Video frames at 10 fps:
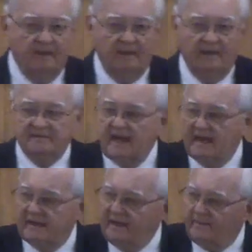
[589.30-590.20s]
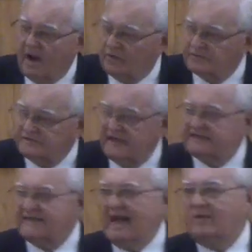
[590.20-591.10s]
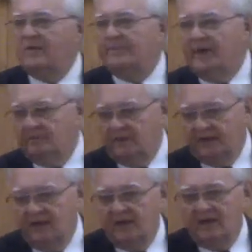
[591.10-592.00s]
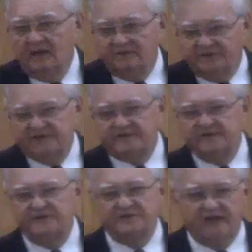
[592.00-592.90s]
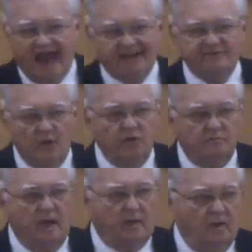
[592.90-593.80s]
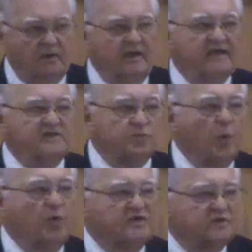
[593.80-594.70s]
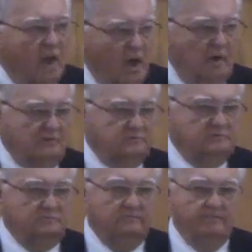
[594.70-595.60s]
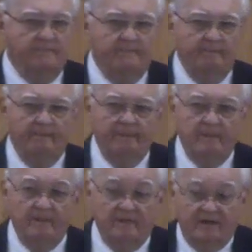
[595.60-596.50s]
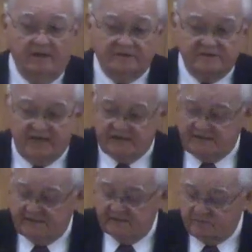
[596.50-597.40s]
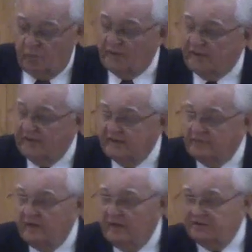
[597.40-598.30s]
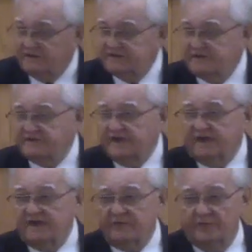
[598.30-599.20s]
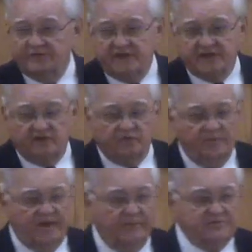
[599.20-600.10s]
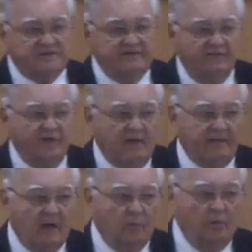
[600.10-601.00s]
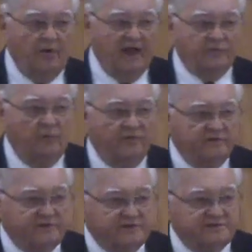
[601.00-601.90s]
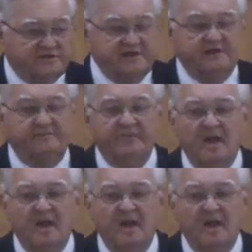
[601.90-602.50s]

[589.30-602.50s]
It's not a democracy. It's not a republic. Jesus is an absolute monarch, and his word is law. Thus, as I said this morning, he that, Jesus said, He that rejecteth me and receiveth not my word hath one that judges him.